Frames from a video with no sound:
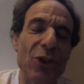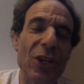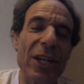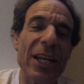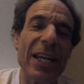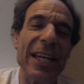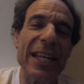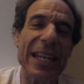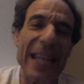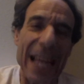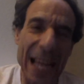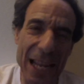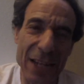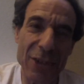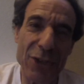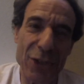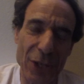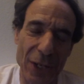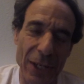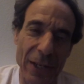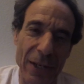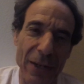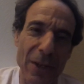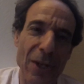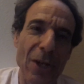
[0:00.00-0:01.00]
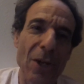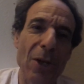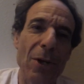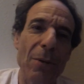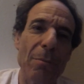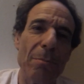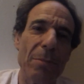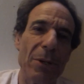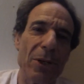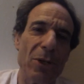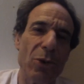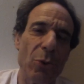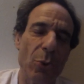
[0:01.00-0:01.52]
a connection
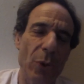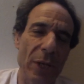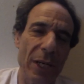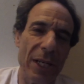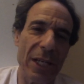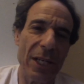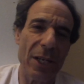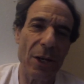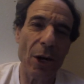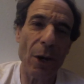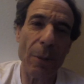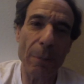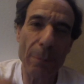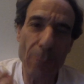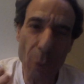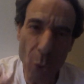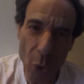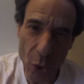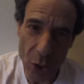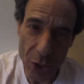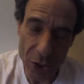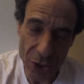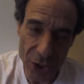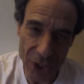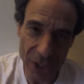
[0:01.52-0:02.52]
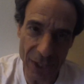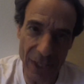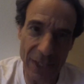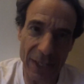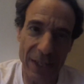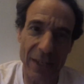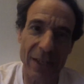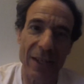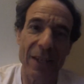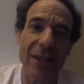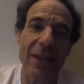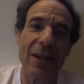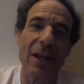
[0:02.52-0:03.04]
between
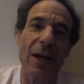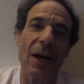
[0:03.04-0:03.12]
abortion,